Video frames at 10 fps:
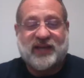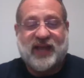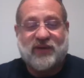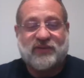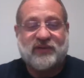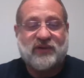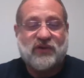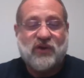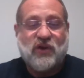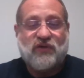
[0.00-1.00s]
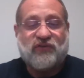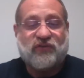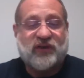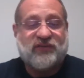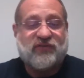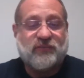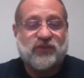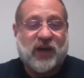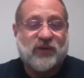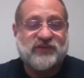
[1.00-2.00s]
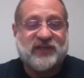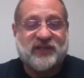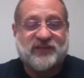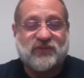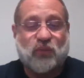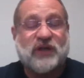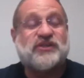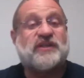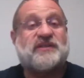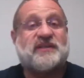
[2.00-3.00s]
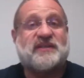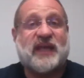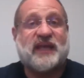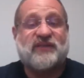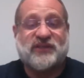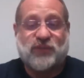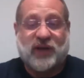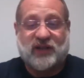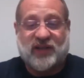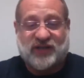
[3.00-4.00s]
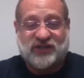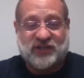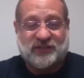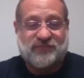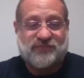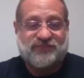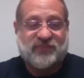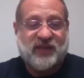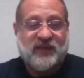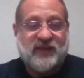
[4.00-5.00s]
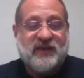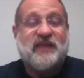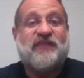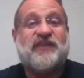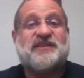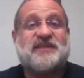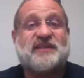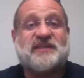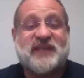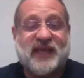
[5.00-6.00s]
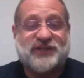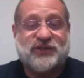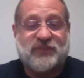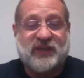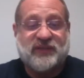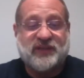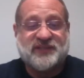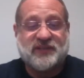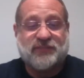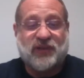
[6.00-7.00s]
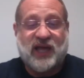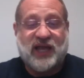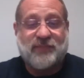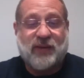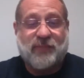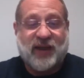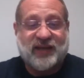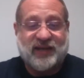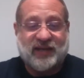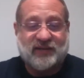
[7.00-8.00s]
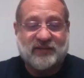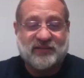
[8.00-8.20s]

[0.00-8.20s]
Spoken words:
down, Free from drowsiness, one should sustain this recollection. This is said to be the sublime abiding.